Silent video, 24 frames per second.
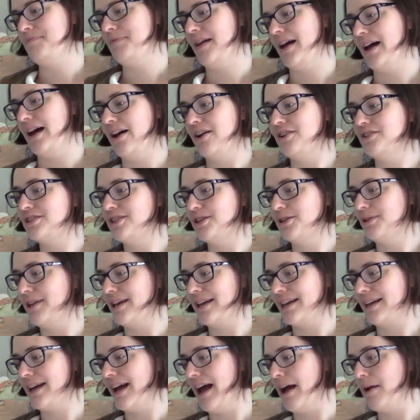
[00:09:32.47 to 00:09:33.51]
also,
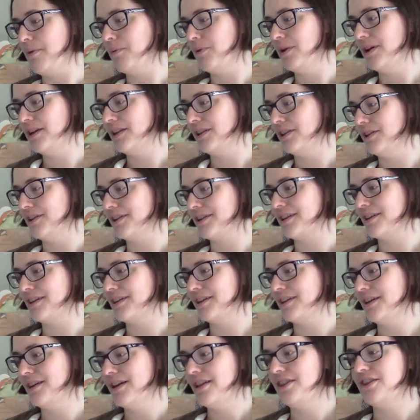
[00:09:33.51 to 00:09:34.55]
like, I want to look,
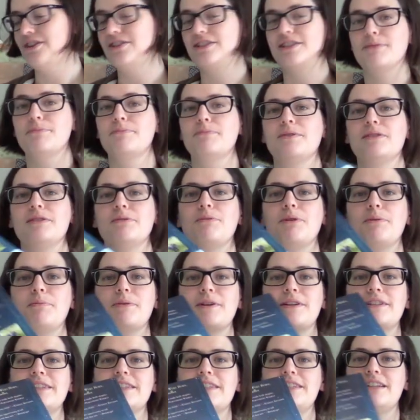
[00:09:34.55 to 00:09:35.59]
there's some more
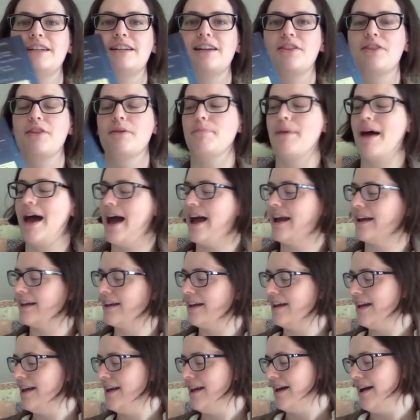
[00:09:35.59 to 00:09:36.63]
books listed on the back,
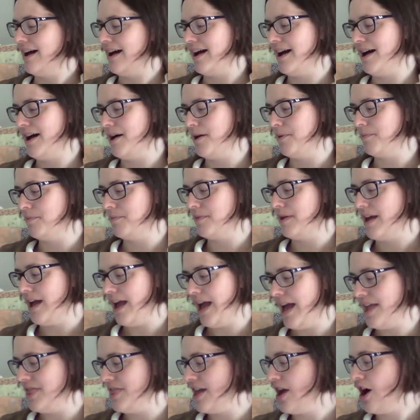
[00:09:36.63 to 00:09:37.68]
and
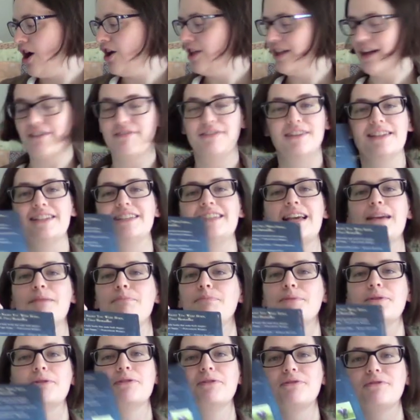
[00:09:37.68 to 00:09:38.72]
they all have the same
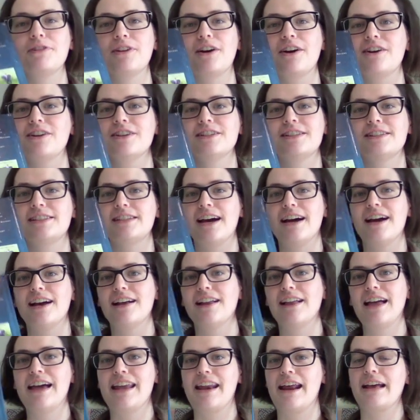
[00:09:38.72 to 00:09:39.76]
beautiful art
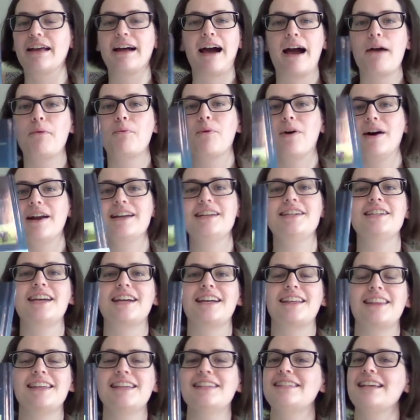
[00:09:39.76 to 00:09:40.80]
style, and I want to
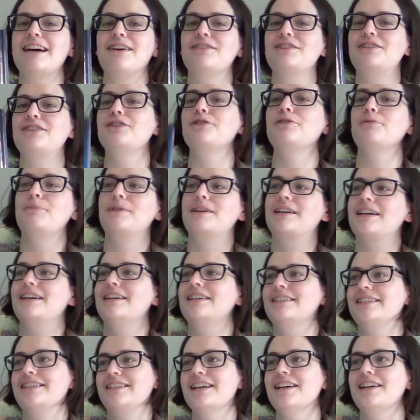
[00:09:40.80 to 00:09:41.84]
check these out too,
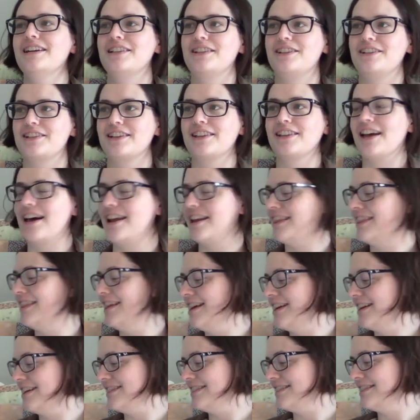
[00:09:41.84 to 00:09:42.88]
because there's a lot of
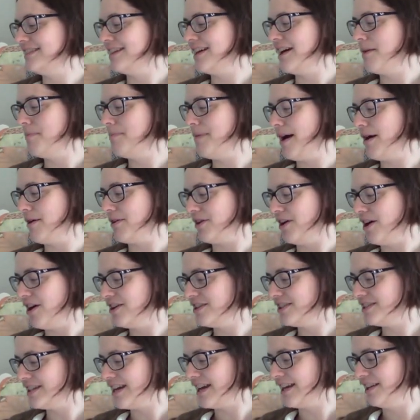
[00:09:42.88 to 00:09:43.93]
things about her
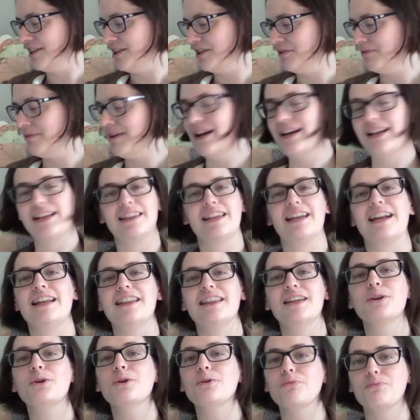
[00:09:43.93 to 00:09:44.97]
art style and her writing that I
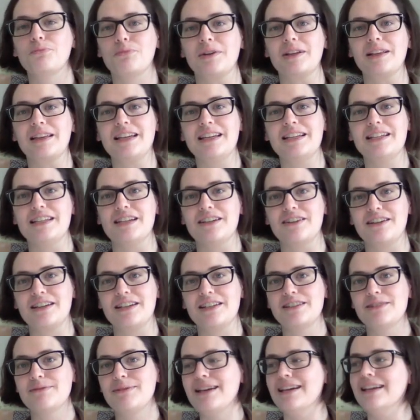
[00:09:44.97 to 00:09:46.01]
think are really endearing
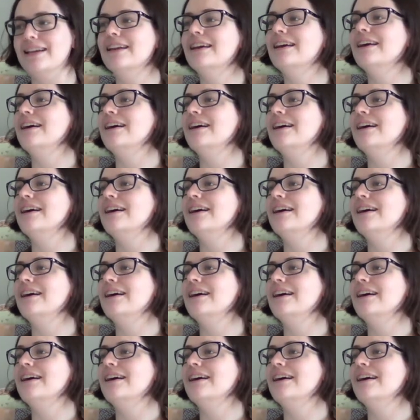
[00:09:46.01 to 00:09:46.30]
and sweet.